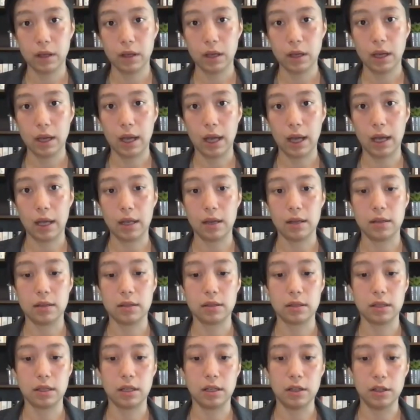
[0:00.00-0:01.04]
And
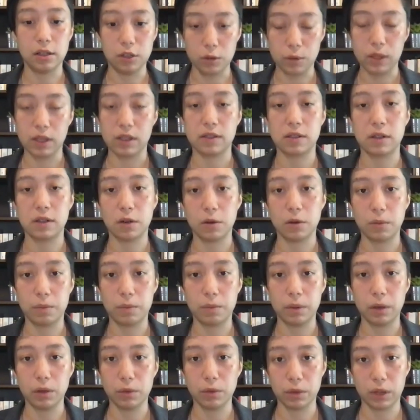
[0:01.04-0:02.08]
in doing so,
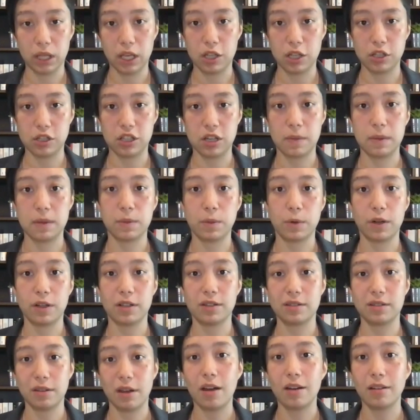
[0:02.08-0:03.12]
build relationships where
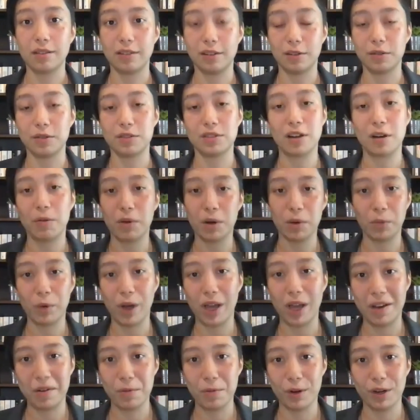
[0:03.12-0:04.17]
it's not one
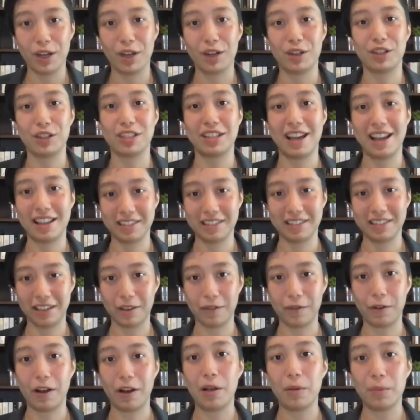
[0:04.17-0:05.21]
way. We're not just asking
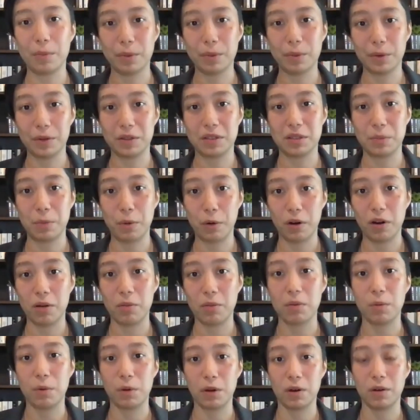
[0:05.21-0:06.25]
for help or support,
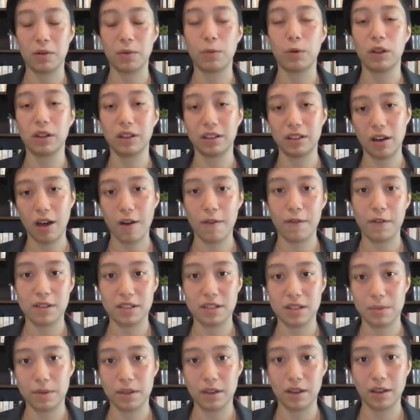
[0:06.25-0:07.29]
but we're willing to offer
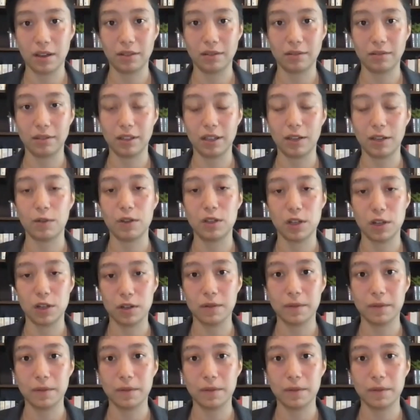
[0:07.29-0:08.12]
something in return.